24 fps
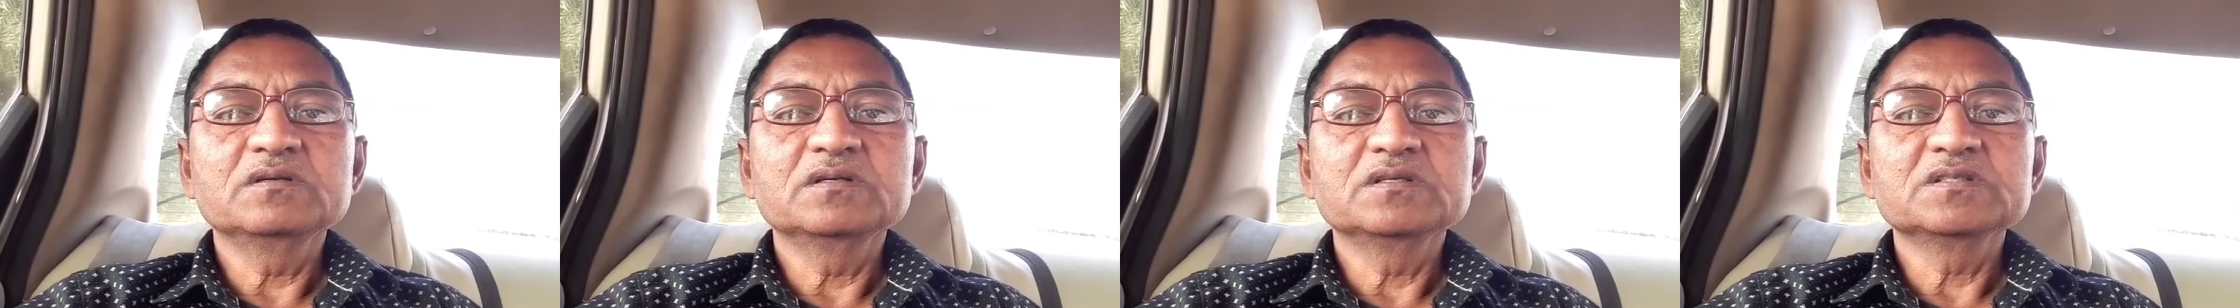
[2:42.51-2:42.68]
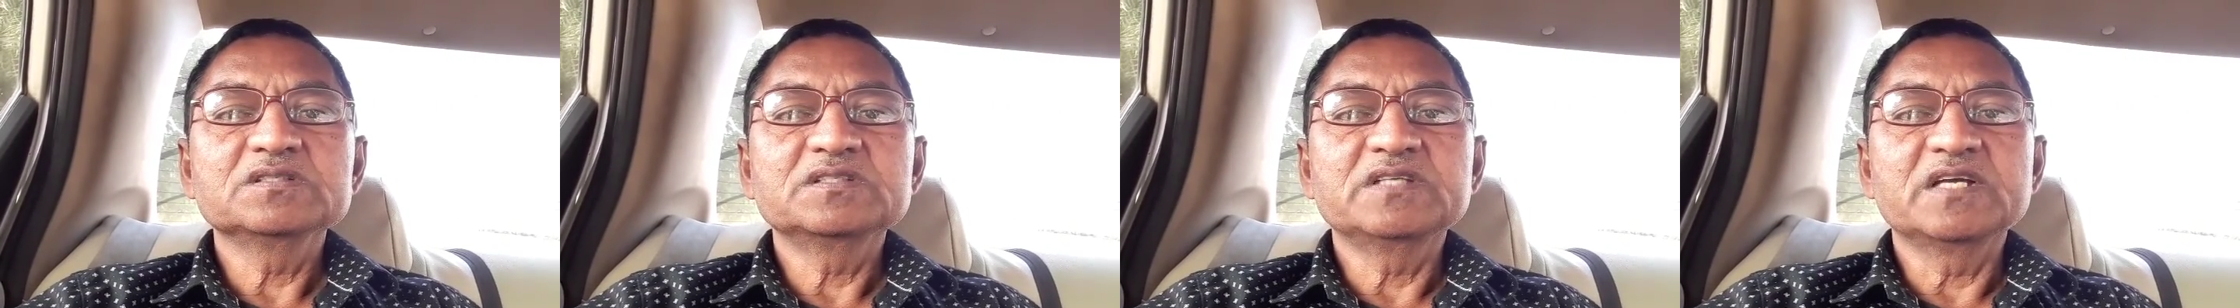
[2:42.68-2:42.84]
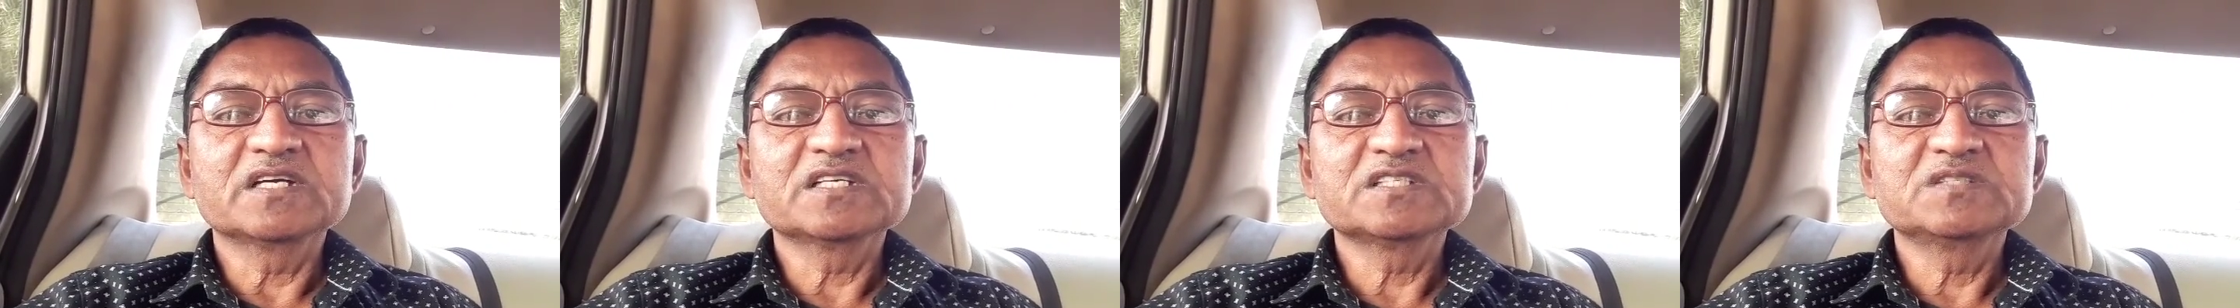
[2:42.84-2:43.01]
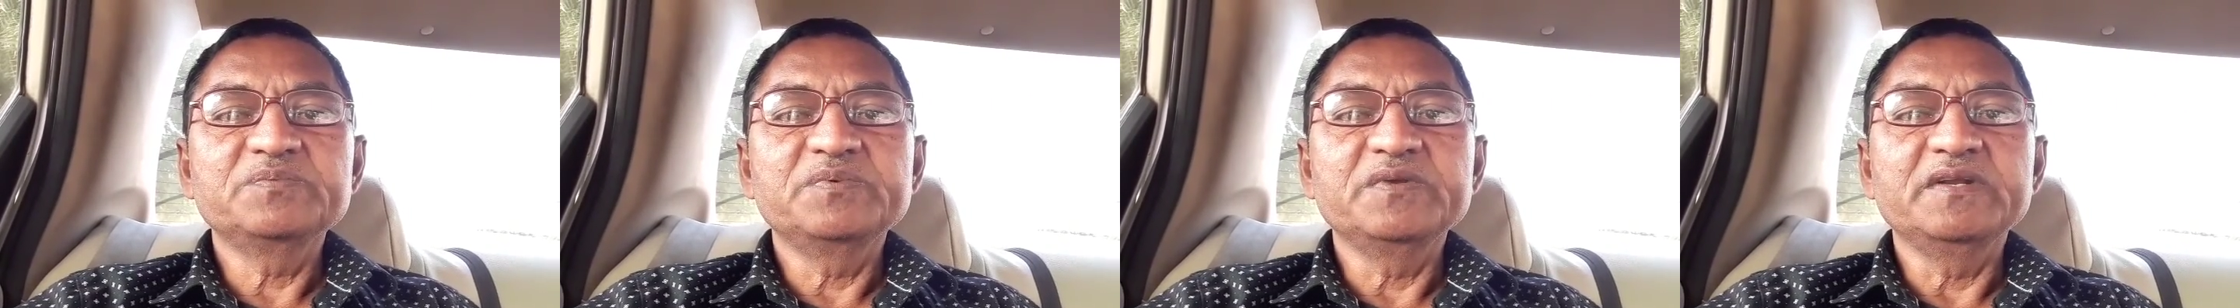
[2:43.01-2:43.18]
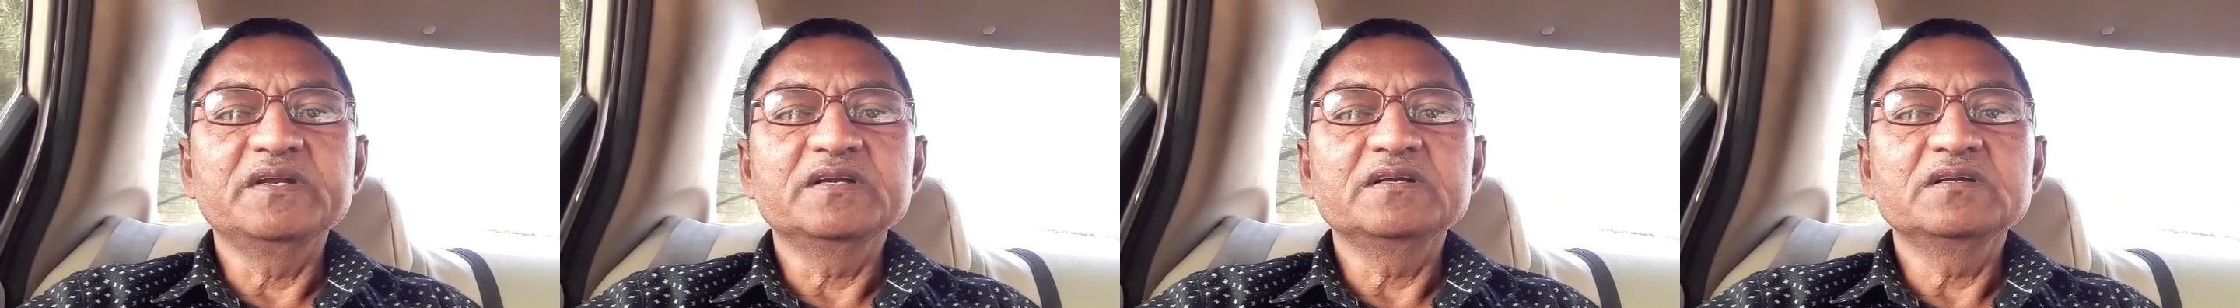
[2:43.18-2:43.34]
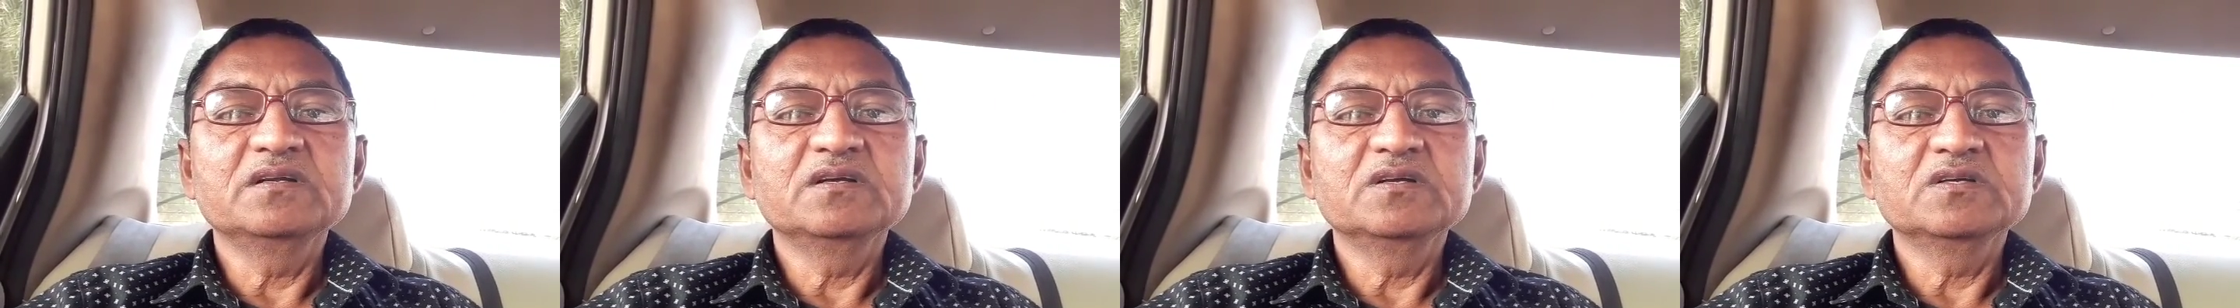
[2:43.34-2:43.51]

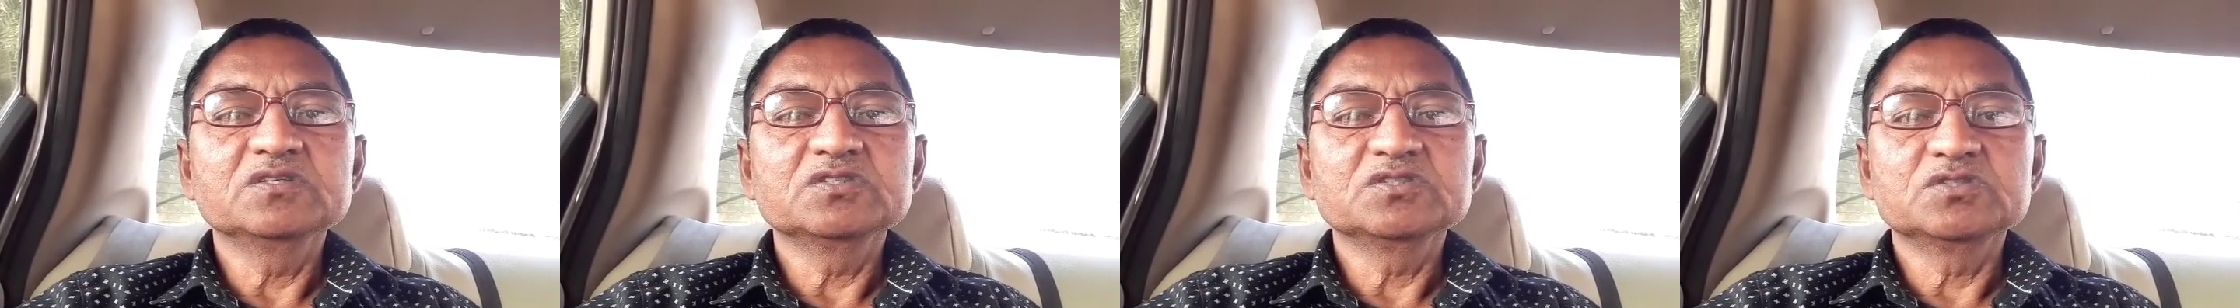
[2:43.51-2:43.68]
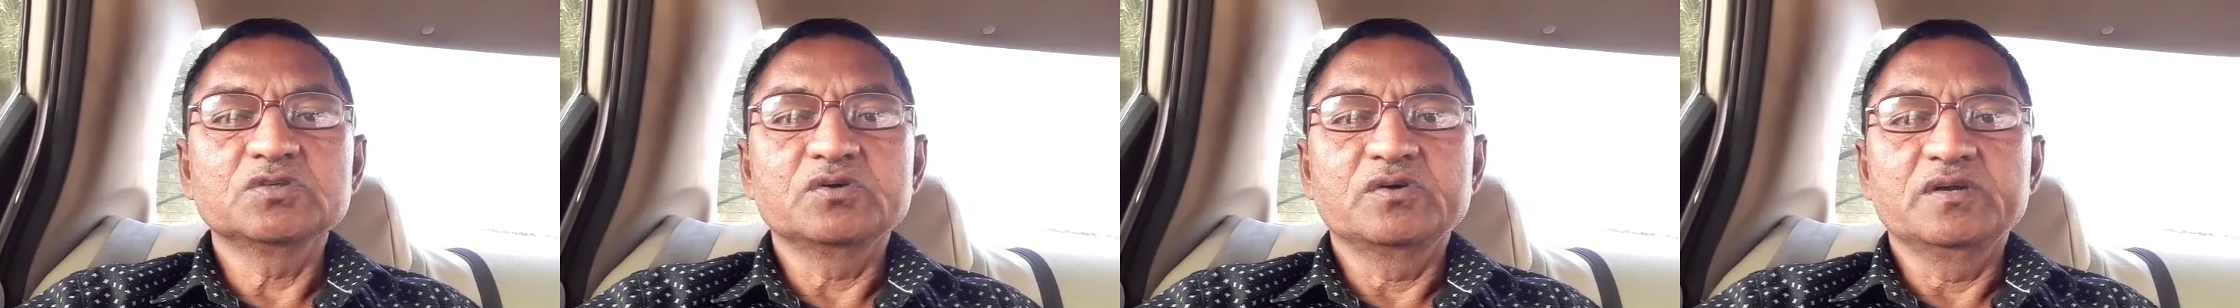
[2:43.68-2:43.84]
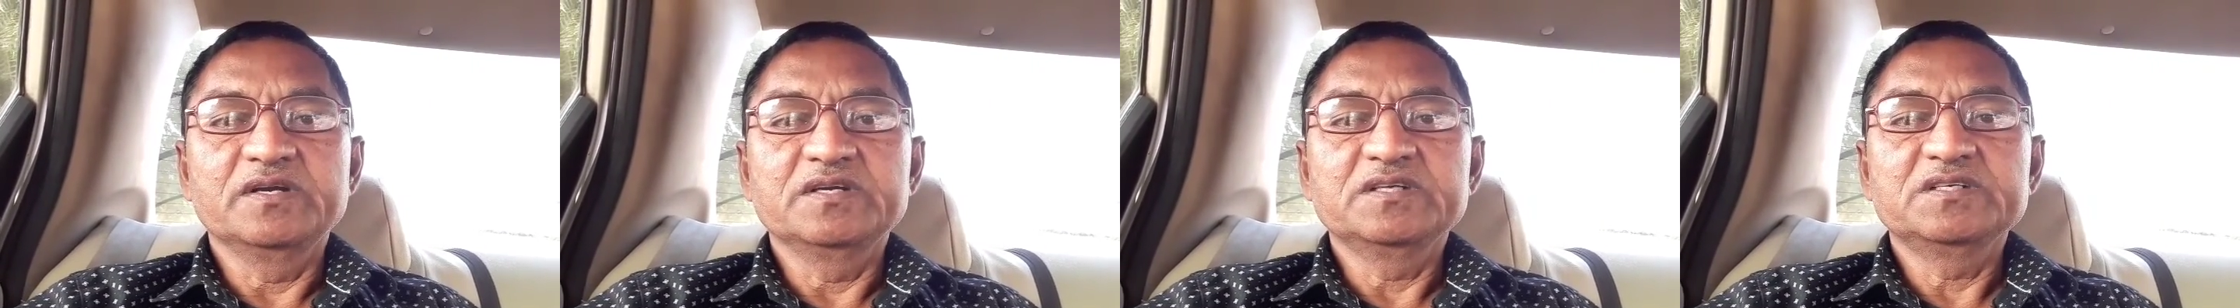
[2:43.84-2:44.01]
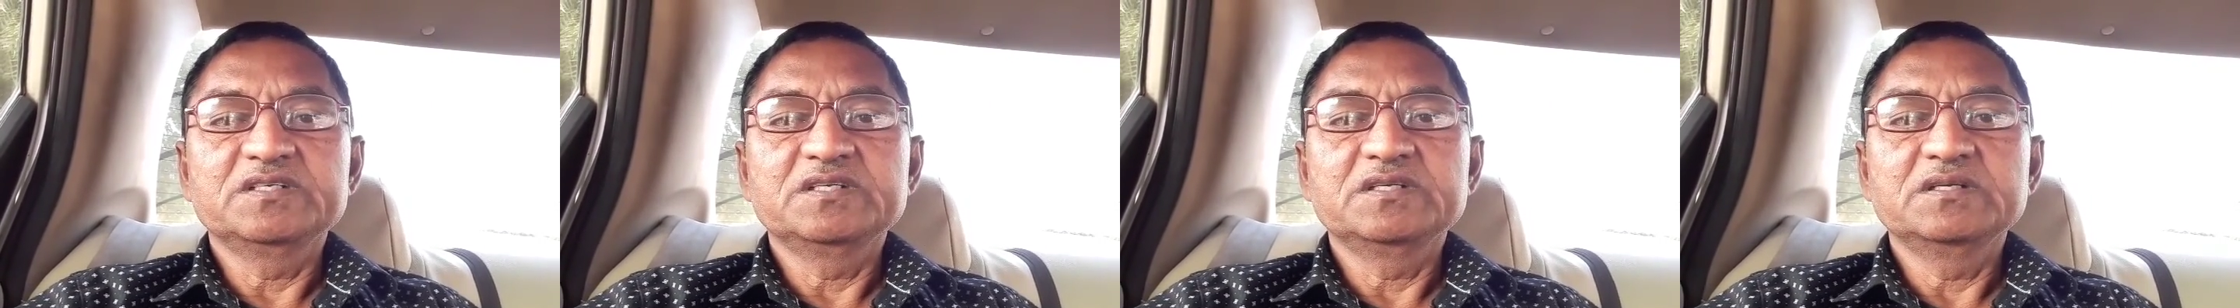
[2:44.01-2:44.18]
Shakespearean sonnet.